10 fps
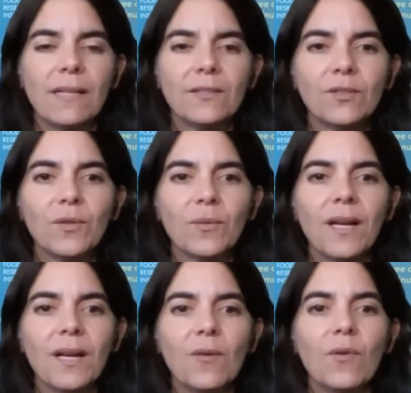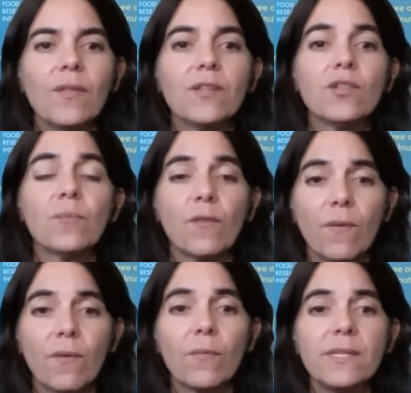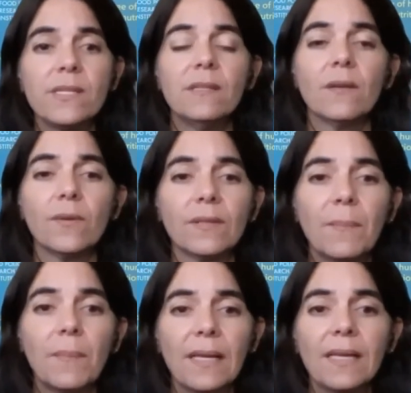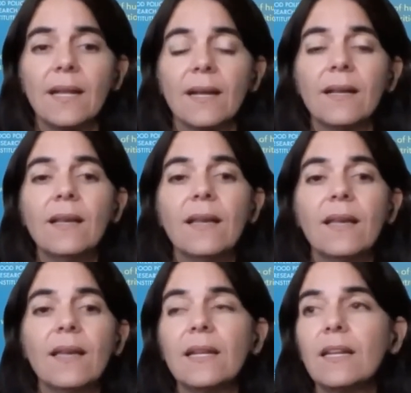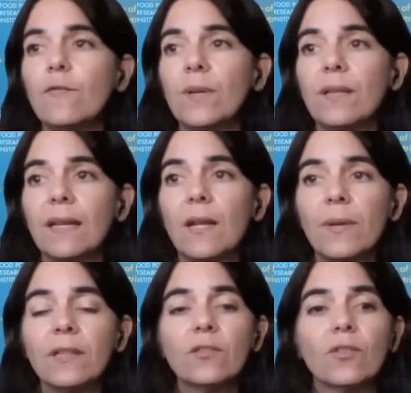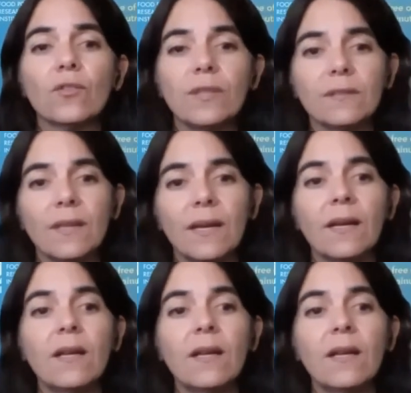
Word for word: whoever needs to know more about each of them, please go on our website uh, in the link